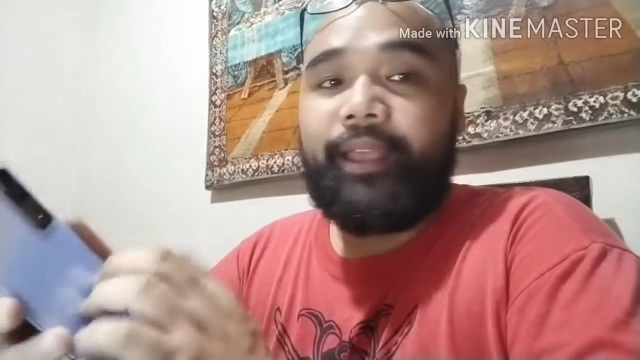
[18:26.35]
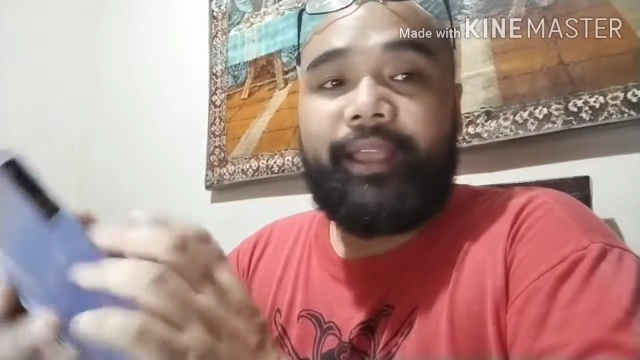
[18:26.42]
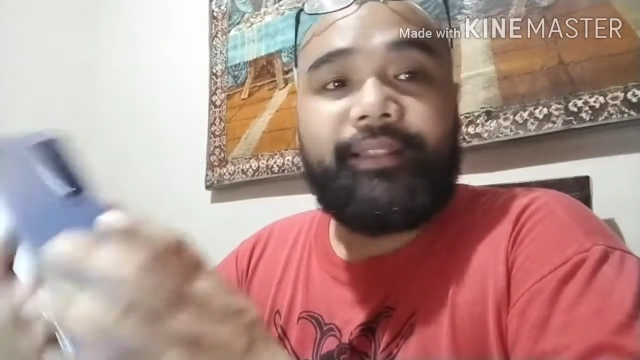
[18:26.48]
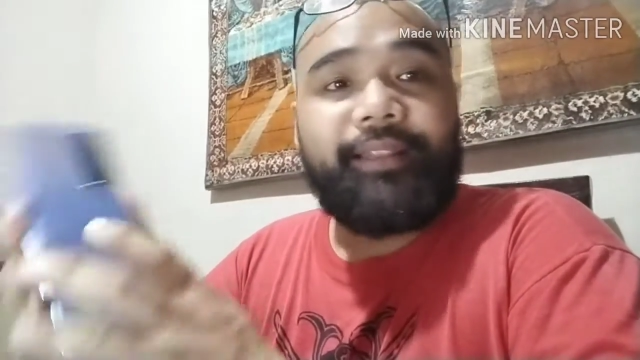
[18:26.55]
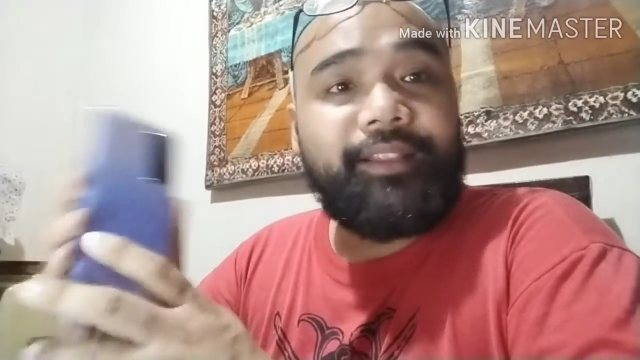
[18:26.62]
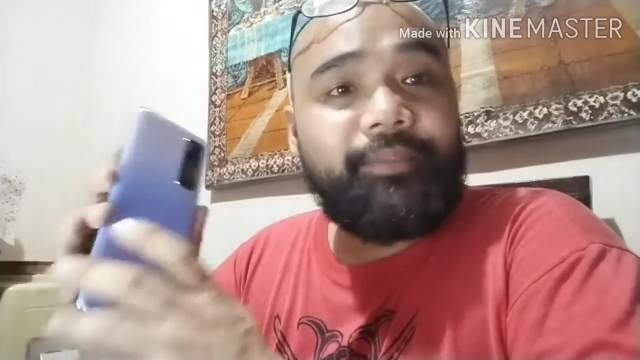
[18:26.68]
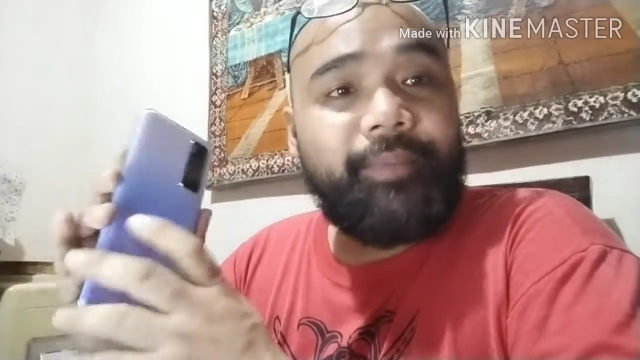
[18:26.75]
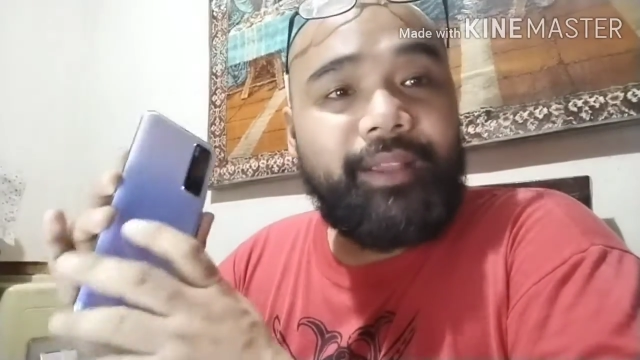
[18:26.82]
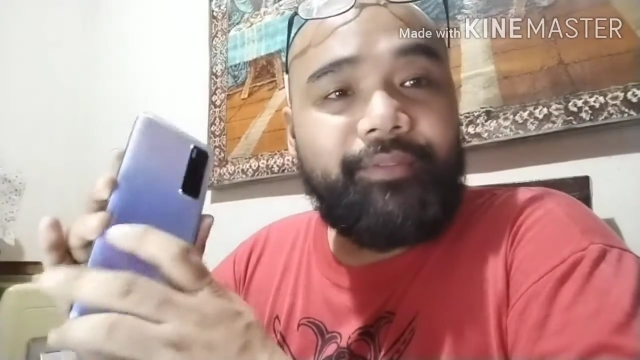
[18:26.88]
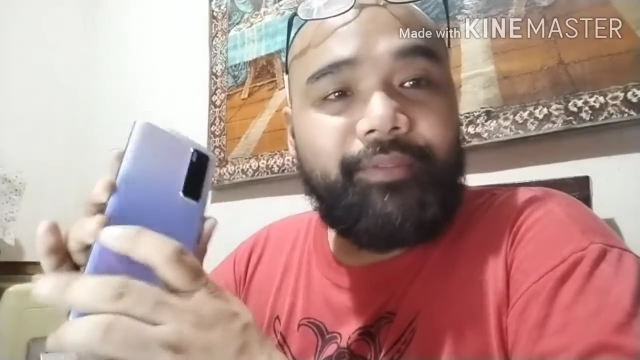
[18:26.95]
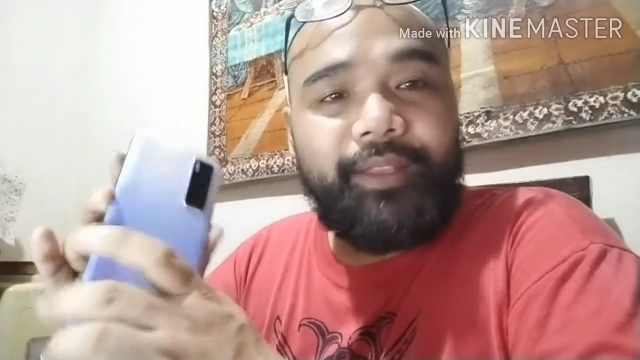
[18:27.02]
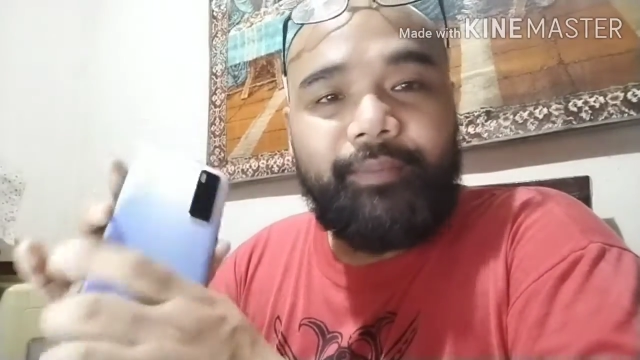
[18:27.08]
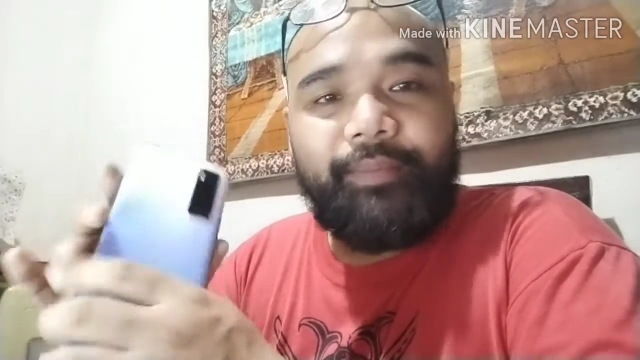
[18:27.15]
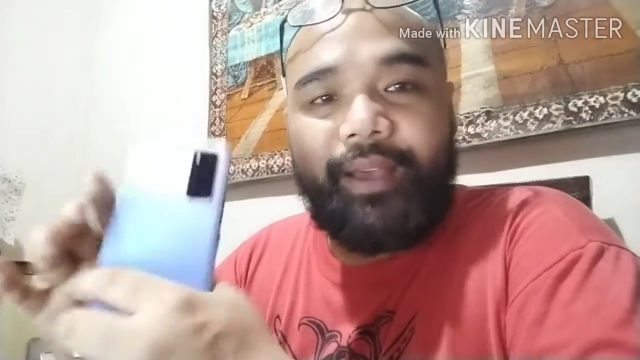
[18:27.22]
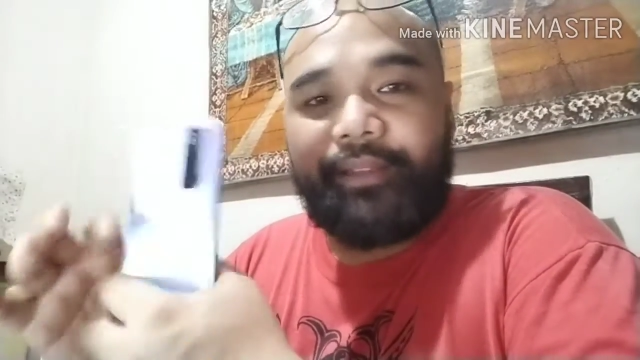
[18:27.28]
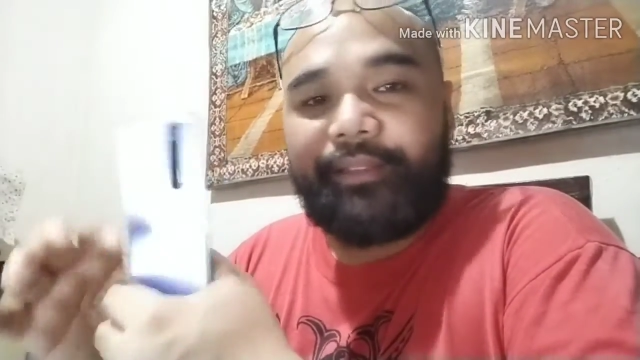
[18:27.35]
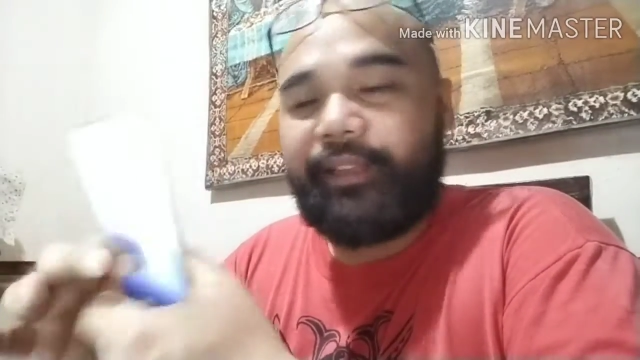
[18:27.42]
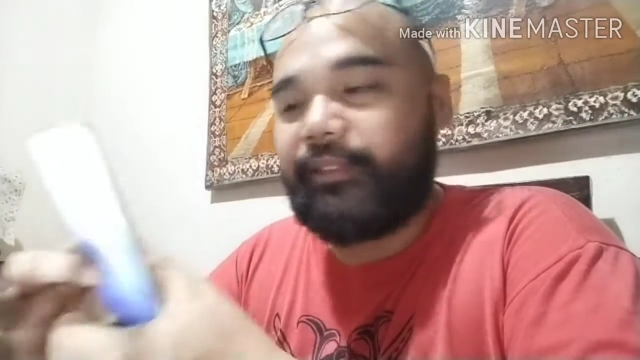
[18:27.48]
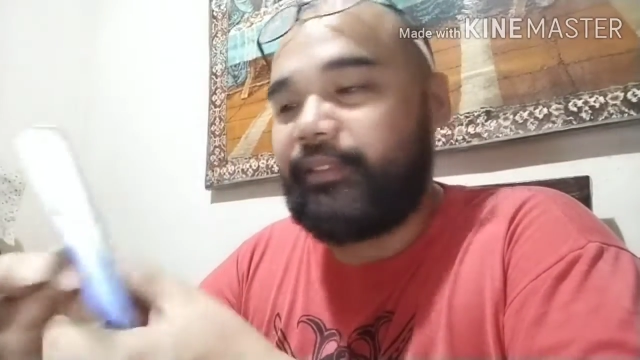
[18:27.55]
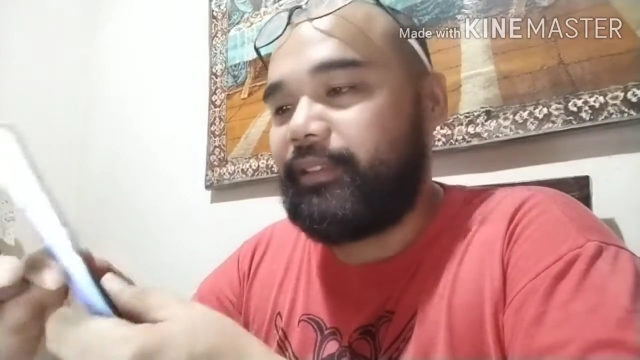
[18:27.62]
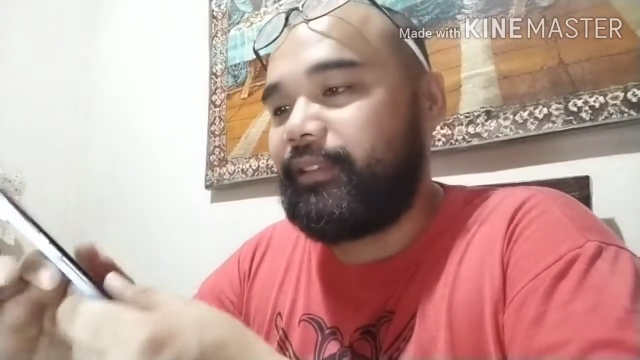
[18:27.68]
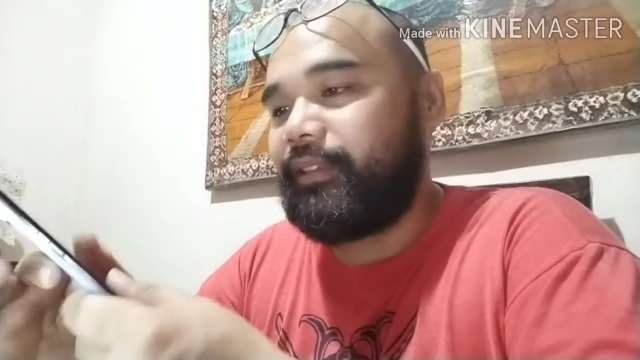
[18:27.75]
And that's my feedback.
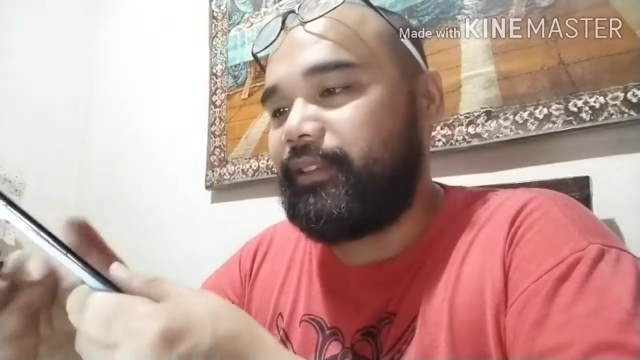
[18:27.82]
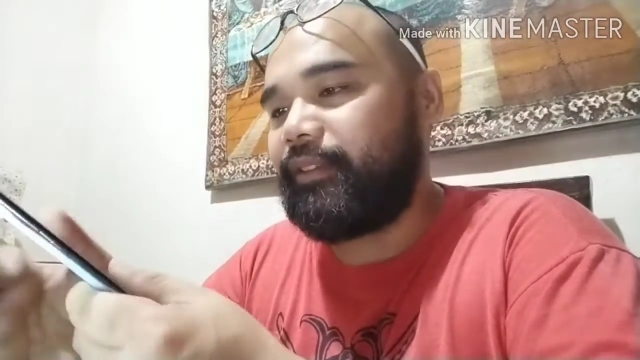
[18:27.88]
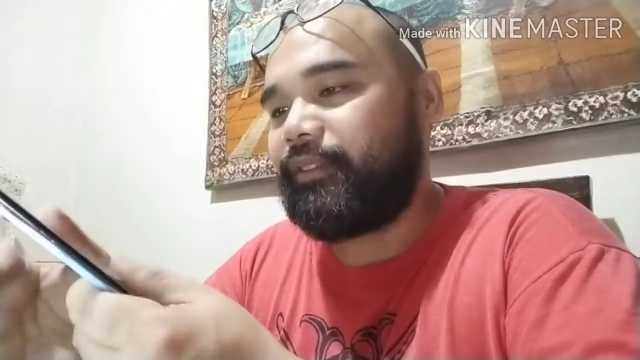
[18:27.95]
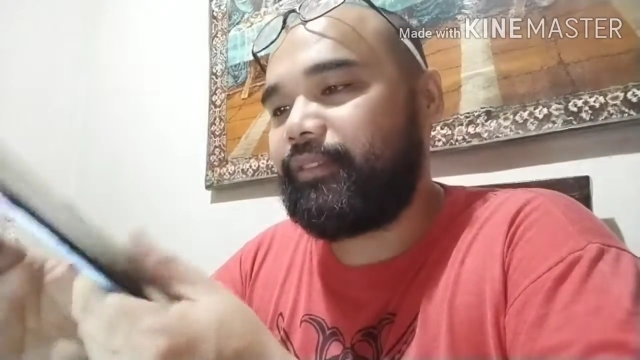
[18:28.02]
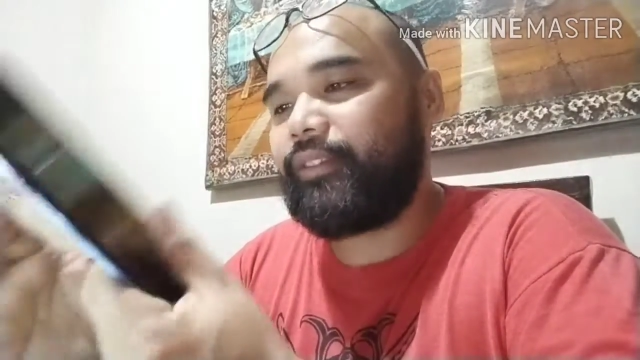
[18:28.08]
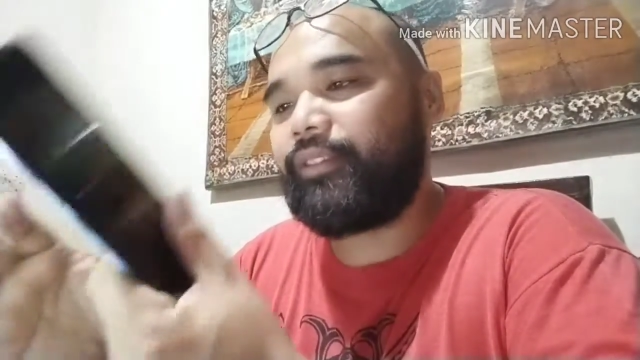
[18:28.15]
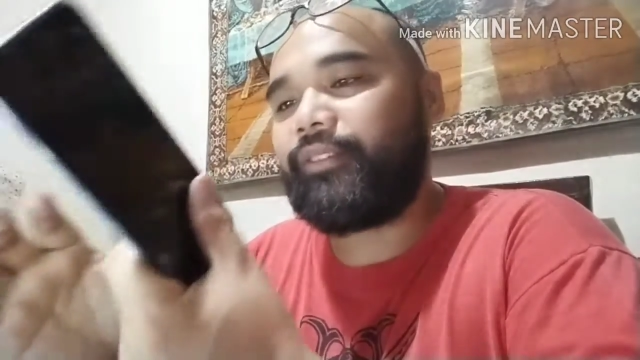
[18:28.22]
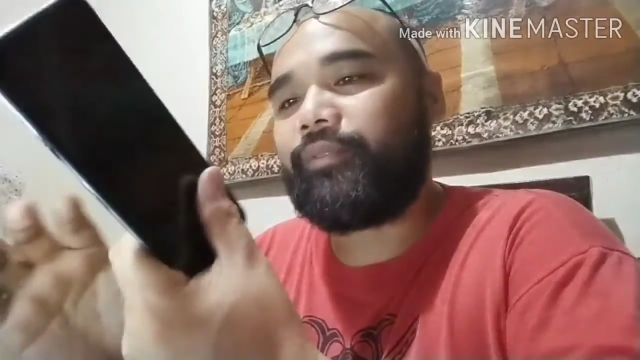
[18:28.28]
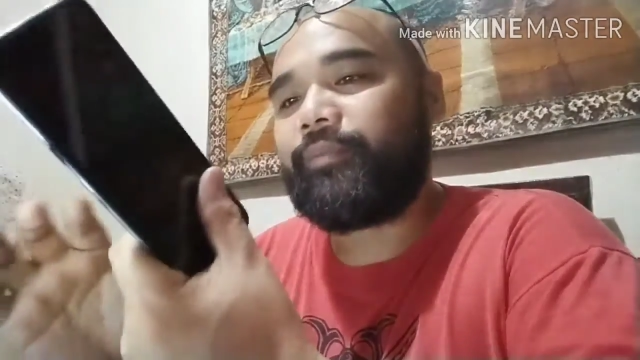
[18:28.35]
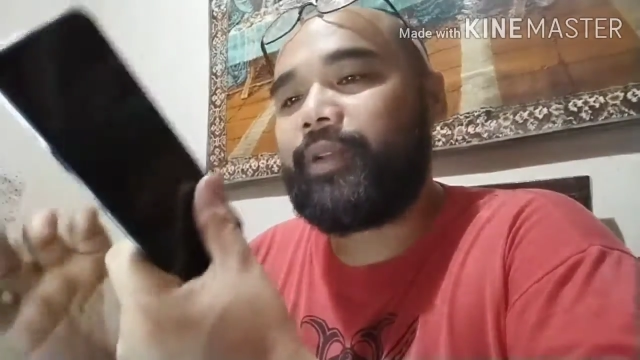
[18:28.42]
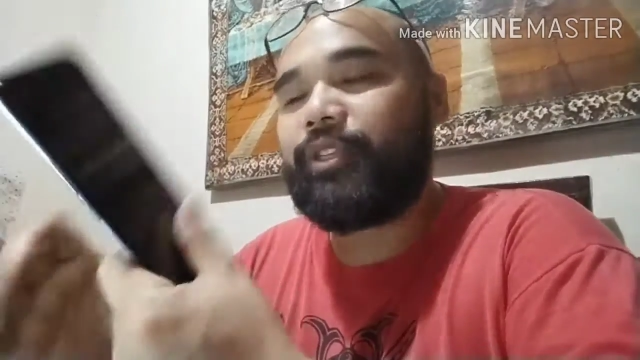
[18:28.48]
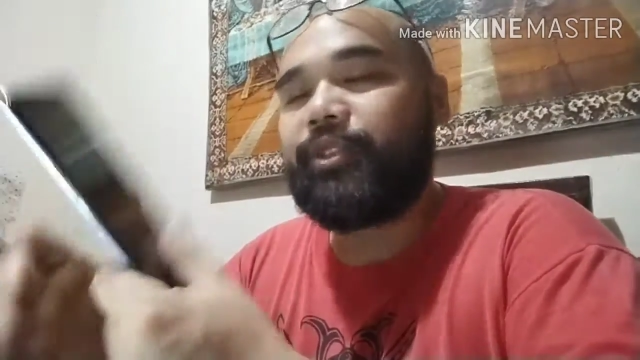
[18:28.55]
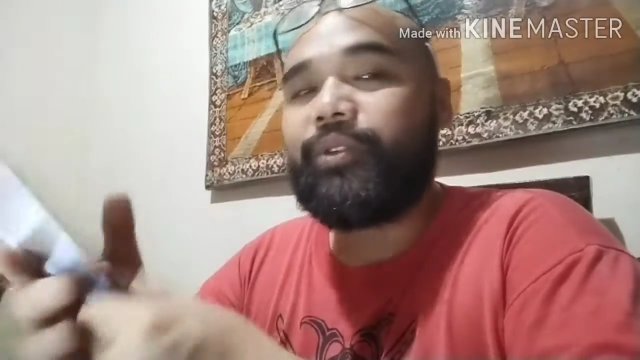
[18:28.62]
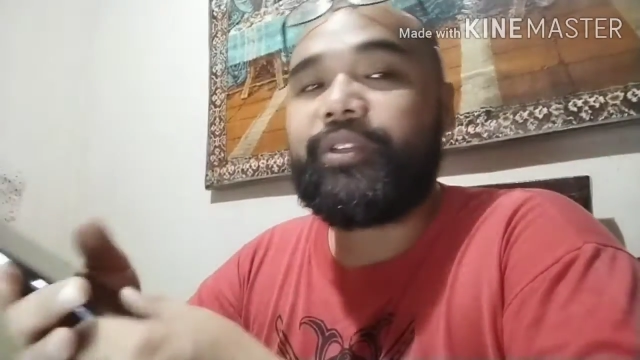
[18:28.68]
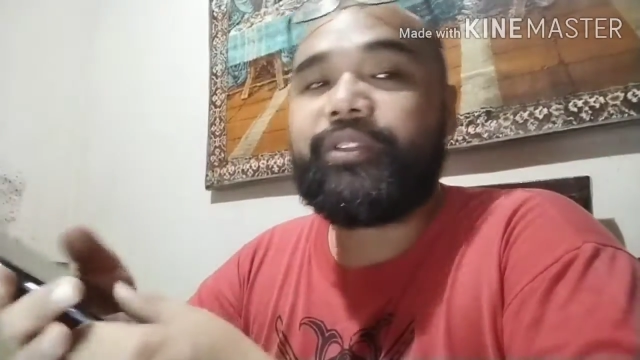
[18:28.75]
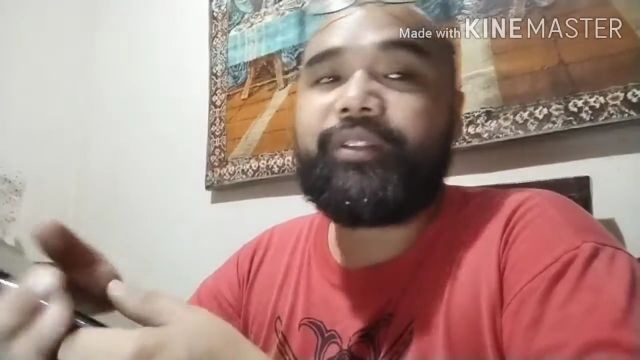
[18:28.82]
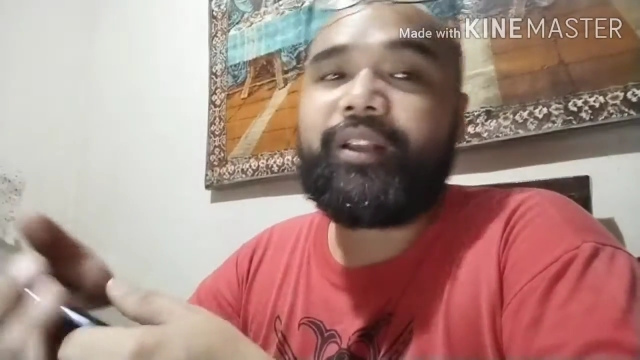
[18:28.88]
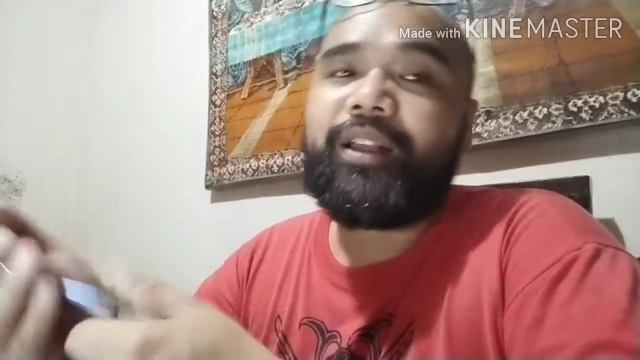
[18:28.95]
That this is my choice.